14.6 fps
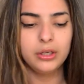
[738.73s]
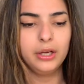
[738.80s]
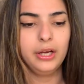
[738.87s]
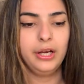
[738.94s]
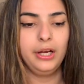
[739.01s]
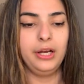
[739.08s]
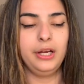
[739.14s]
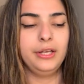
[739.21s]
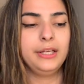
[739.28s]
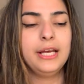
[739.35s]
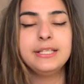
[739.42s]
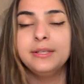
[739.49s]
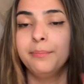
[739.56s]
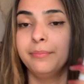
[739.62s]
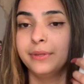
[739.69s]
And
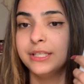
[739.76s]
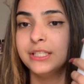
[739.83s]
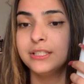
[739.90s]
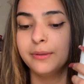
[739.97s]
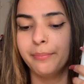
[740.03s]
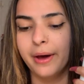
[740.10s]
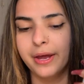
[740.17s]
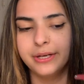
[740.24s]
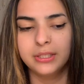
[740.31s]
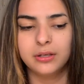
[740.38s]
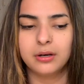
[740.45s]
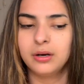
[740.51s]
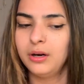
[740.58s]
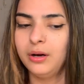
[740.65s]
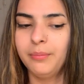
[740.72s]
this is the body
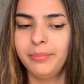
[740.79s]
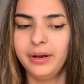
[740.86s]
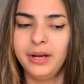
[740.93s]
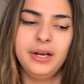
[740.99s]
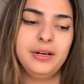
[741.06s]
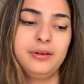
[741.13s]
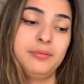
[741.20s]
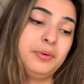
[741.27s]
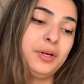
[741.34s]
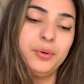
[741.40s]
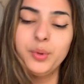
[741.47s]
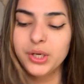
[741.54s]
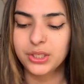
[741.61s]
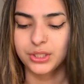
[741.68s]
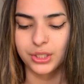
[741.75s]
scrub, and it
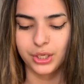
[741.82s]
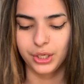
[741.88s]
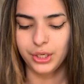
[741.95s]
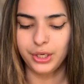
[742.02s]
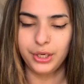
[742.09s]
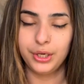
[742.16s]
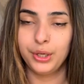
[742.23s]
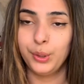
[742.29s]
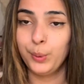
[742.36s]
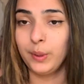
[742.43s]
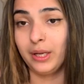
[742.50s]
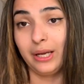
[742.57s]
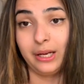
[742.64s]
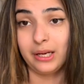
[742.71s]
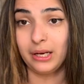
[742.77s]
works good, you know,
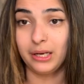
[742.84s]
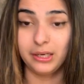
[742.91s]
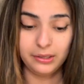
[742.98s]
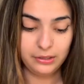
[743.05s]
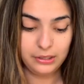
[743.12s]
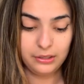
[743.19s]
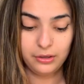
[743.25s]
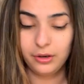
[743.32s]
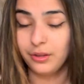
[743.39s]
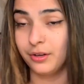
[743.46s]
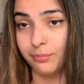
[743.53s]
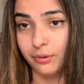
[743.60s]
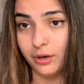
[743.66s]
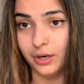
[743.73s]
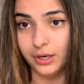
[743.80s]
like any other
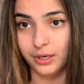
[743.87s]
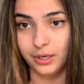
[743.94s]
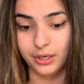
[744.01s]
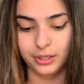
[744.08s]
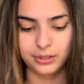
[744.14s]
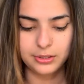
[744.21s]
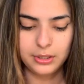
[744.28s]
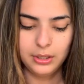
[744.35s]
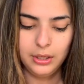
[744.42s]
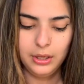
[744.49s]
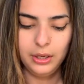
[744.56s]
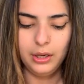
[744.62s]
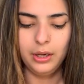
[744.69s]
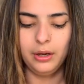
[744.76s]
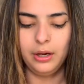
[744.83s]
products.
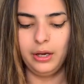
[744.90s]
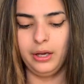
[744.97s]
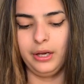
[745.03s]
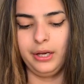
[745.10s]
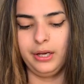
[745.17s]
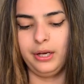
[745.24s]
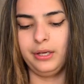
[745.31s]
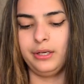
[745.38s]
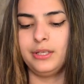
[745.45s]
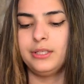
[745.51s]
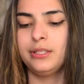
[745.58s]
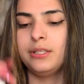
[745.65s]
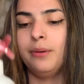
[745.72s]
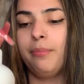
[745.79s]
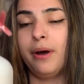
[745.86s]
And this
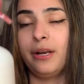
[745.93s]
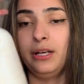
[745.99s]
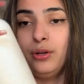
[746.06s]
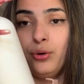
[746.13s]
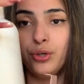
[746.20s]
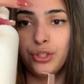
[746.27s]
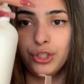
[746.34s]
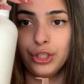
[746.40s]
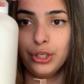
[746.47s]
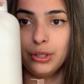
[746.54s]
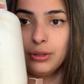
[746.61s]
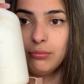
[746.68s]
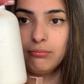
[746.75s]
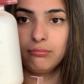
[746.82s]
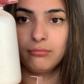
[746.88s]
is the body
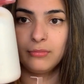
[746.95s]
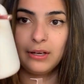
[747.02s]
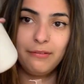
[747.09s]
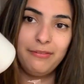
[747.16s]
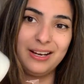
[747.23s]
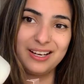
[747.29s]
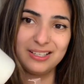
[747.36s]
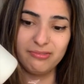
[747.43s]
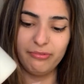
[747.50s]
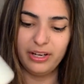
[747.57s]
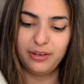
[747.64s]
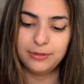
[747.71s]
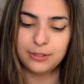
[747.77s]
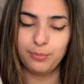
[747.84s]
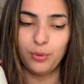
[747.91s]
lotion. I feel like it's
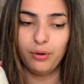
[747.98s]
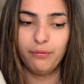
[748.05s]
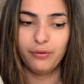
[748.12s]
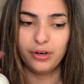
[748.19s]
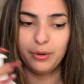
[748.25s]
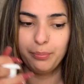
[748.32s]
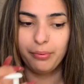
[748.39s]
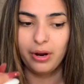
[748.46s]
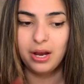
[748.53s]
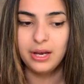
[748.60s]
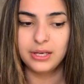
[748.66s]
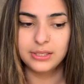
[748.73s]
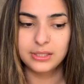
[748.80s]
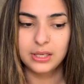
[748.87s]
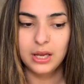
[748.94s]
really small for the price,